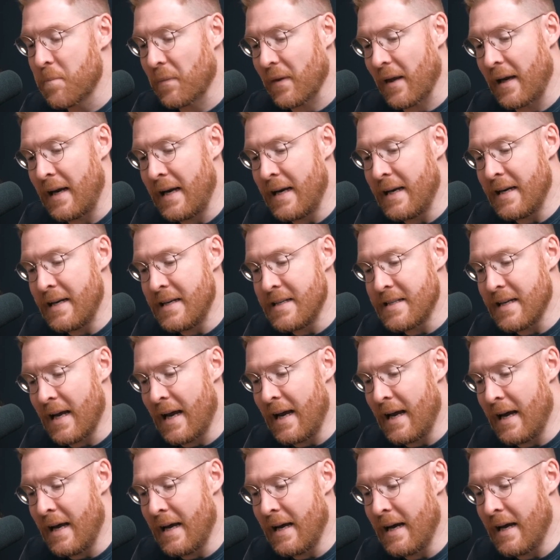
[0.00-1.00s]
It is
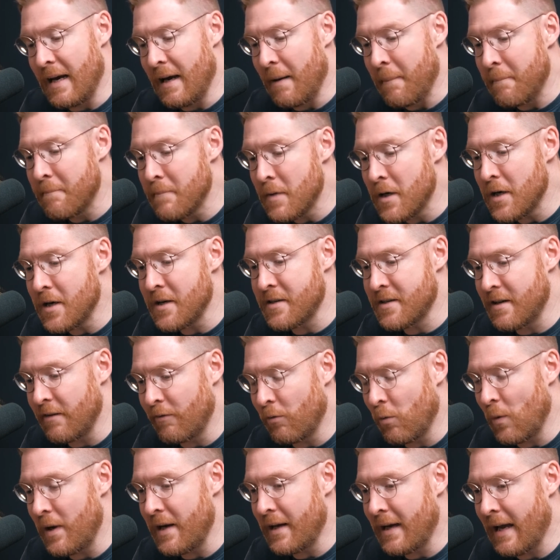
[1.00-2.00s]
an immersive
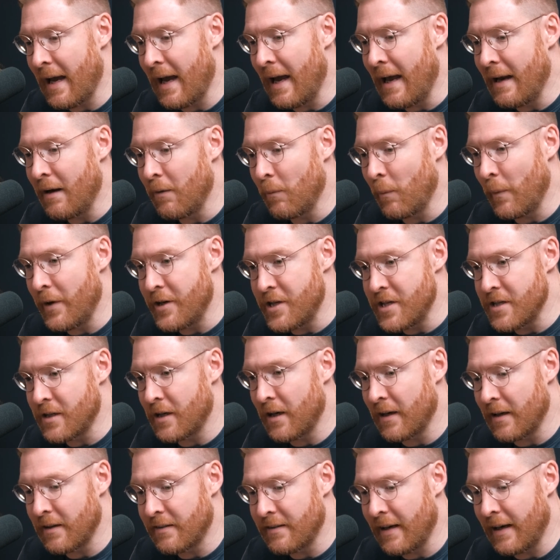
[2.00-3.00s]
weekend, which is
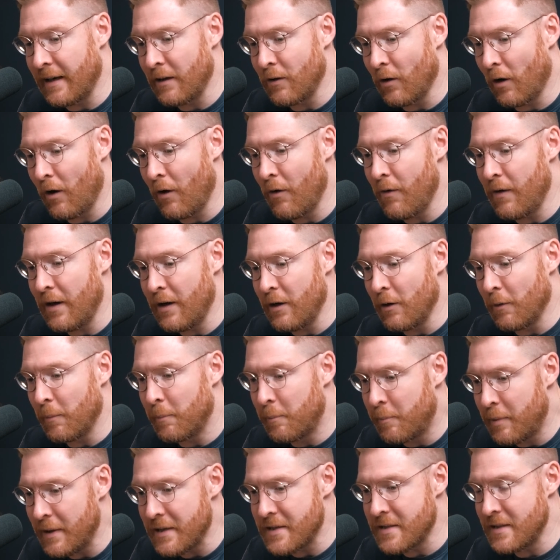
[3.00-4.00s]
going to take not only your
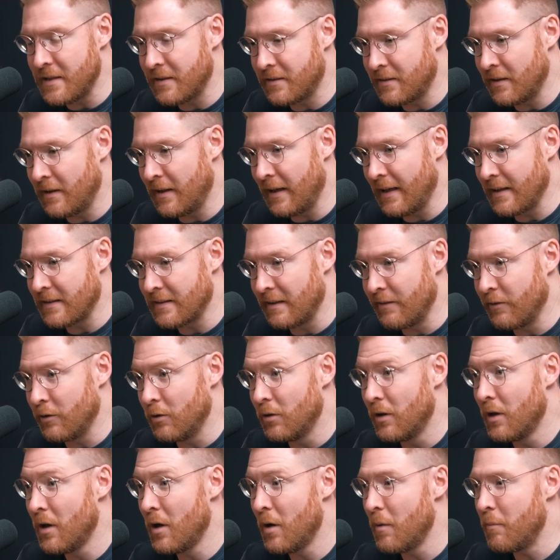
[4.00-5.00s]
business to the next
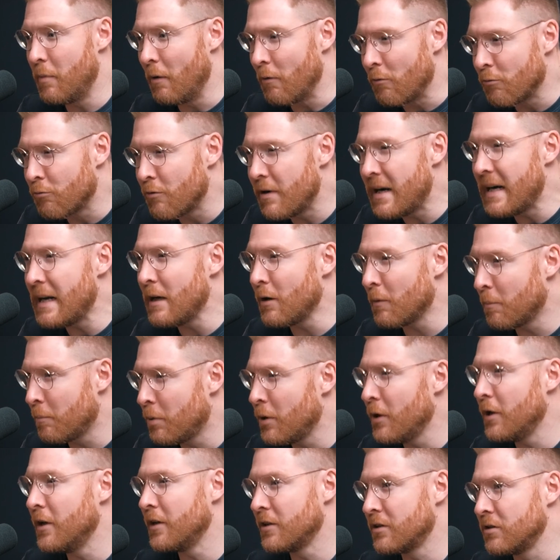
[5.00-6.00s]
level, but really your
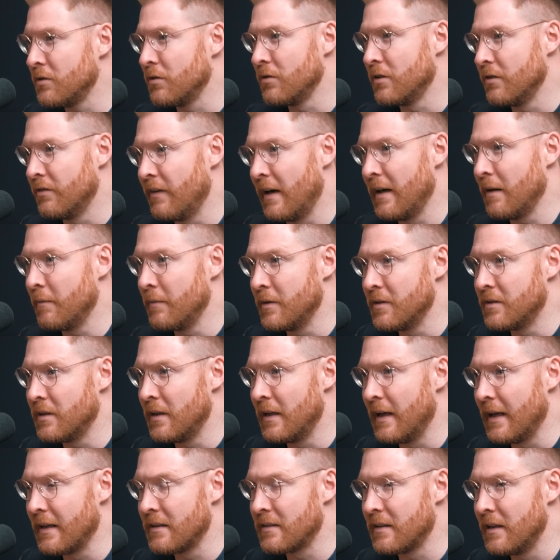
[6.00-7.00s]
personal development to
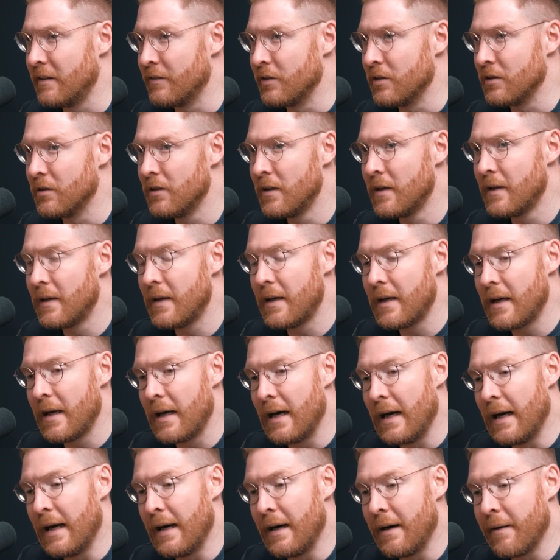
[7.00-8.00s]
the next level.
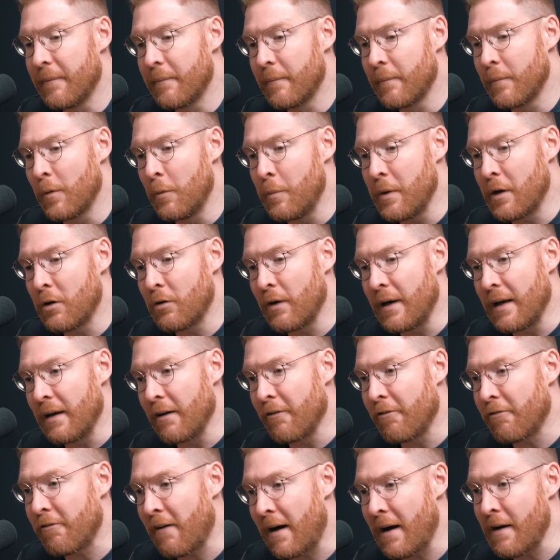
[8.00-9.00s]
We'll be creating a
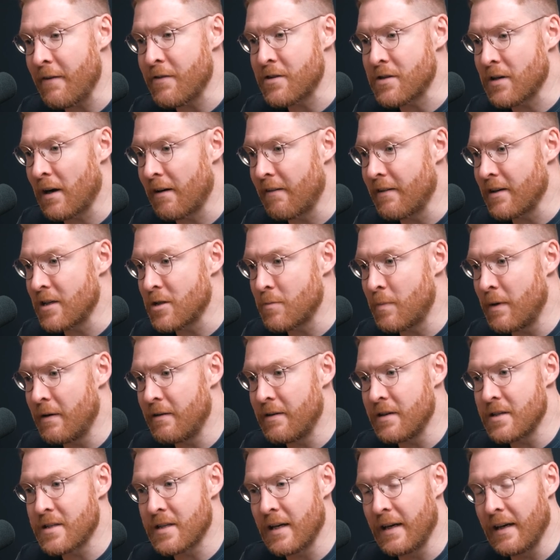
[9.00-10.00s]
5-star
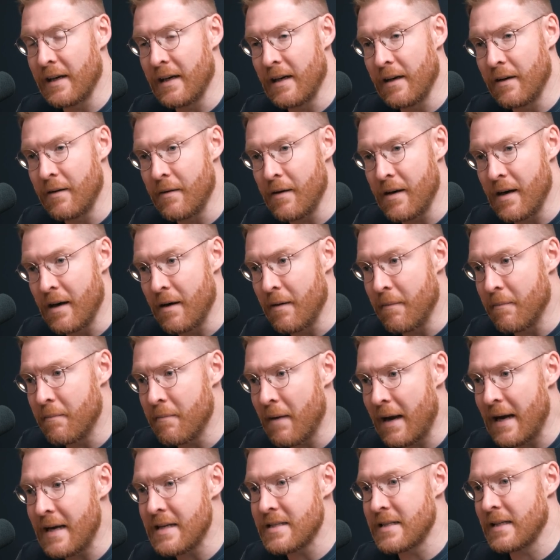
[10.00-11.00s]
experience, staying in an
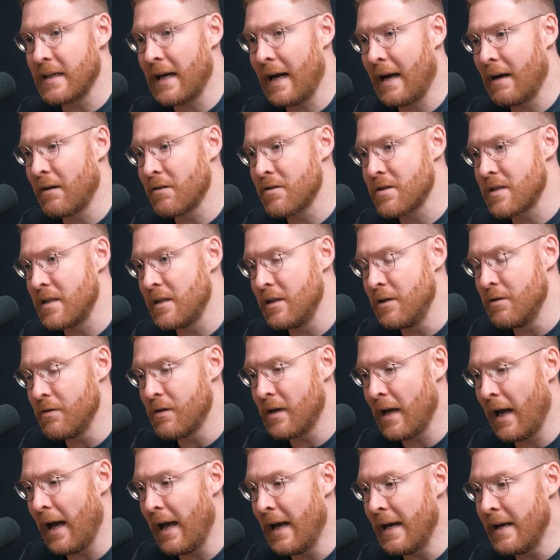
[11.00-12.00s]
amazing house in the
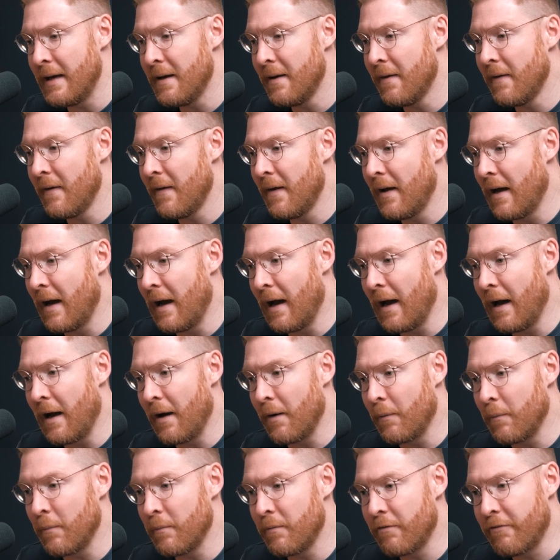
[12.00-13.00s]
UK.
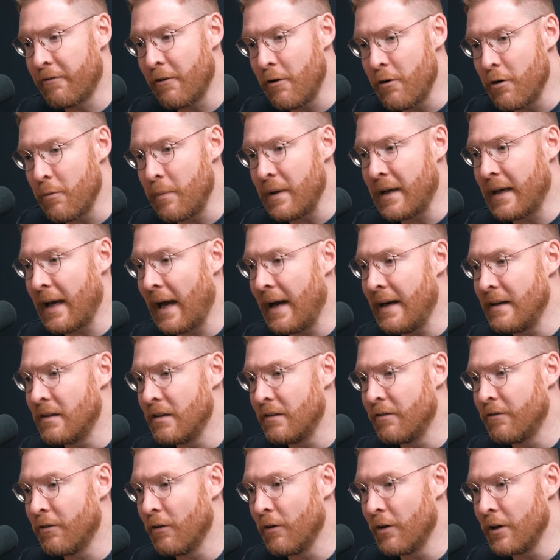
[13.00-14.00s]
Food will be catered
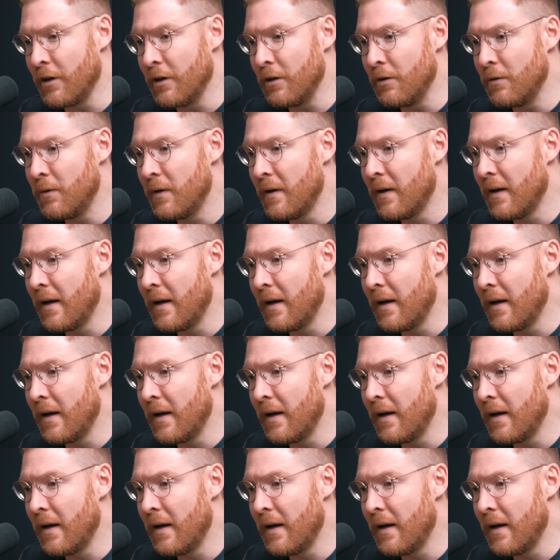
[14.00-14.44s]
for you.